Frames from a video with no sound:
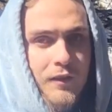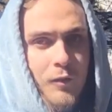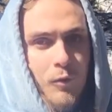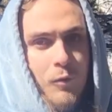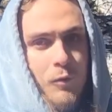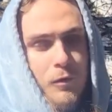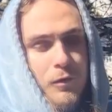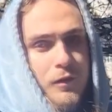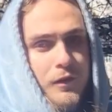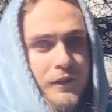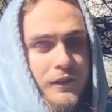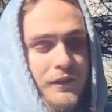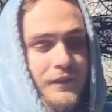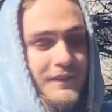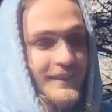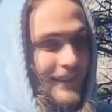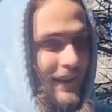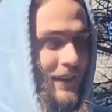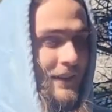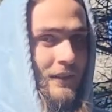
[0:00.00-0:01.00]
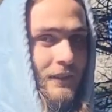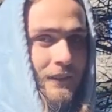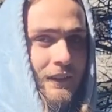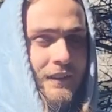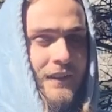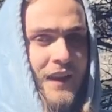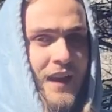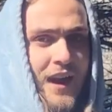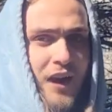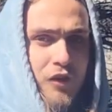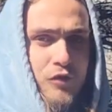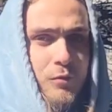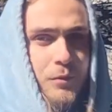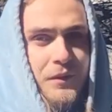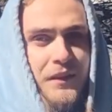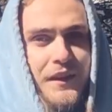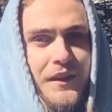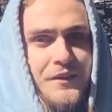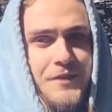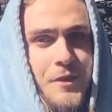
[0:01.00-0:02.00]
or in the actual
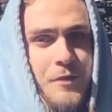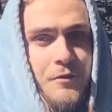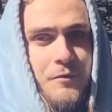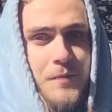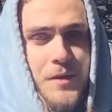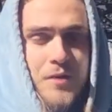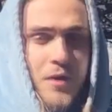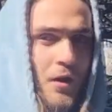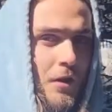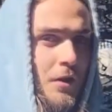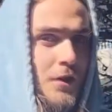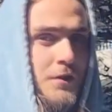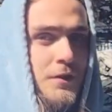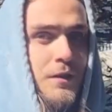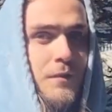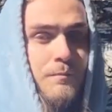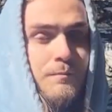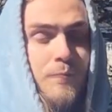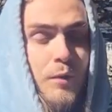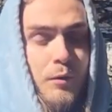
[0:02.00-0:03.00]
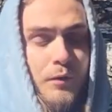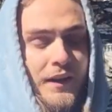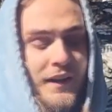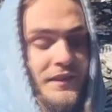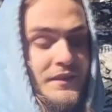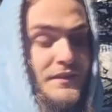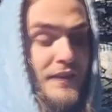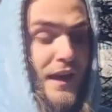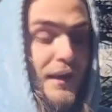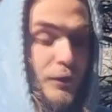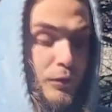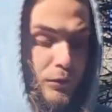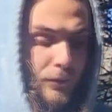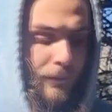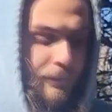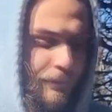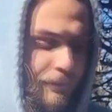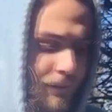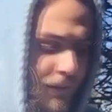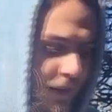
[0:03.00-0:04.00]
case, it would be called mole
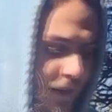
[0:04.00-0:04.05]
sacrum.